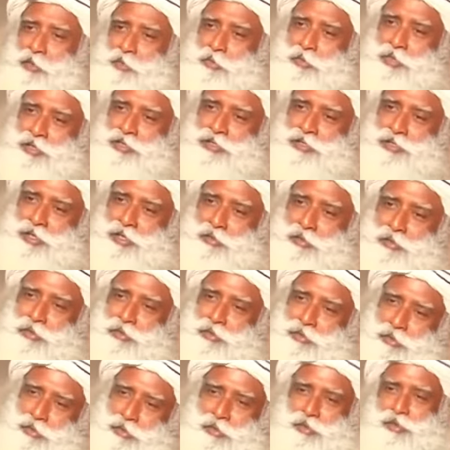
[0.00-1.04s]
which they
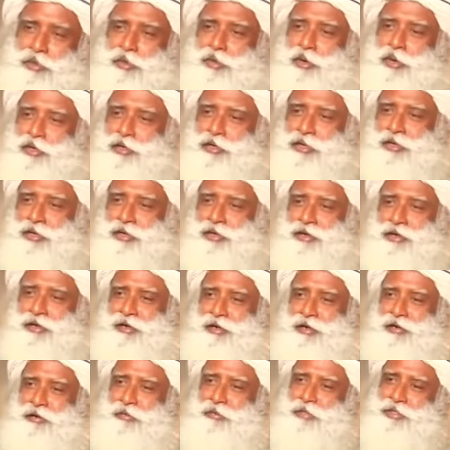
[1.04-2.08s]
could not conquer
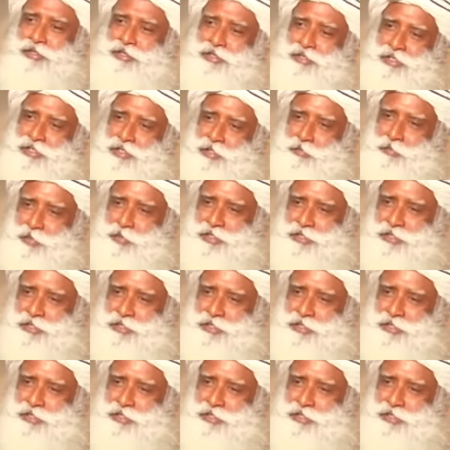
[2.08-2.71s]
was this